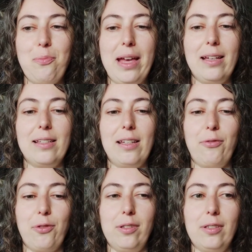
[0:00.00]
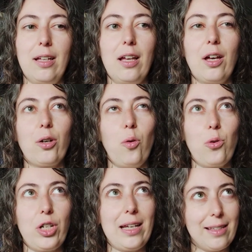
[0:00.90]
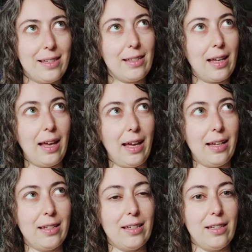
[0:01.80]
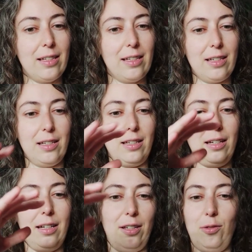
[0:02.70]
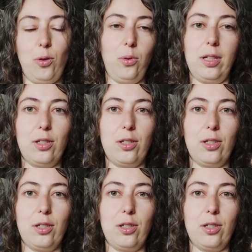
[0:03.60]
made several courgettes, and I don't know what